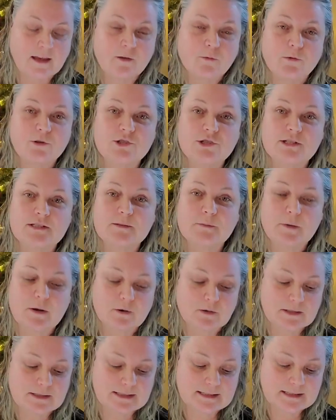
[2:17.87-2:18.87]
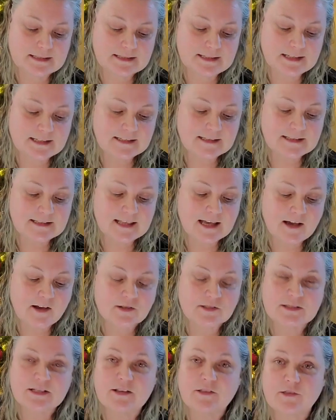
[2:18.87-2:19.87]
which is about six
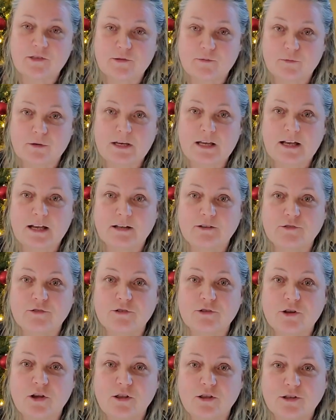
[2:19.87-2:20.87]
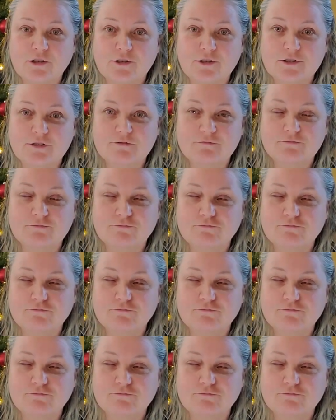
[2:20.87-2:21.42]
thousand three hundred dollars.